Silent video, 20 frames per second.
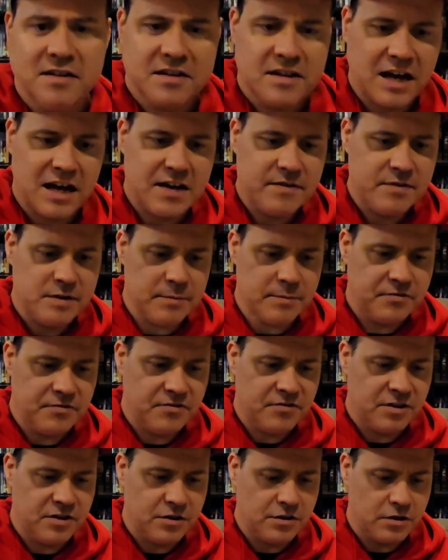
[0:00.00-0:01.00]
kind of an
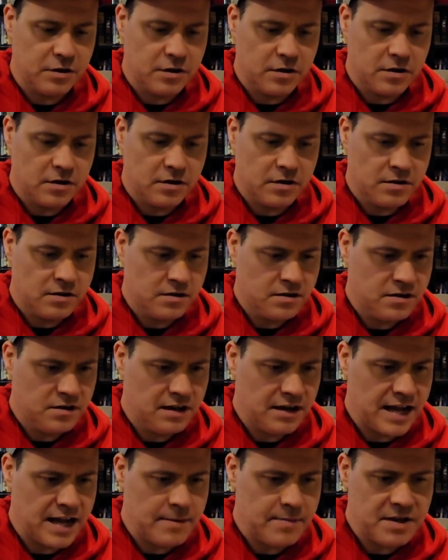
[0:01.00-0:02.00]
obscure
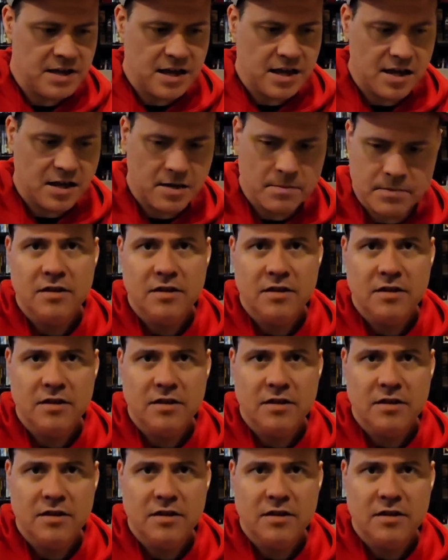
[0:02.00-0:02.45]
Konami game.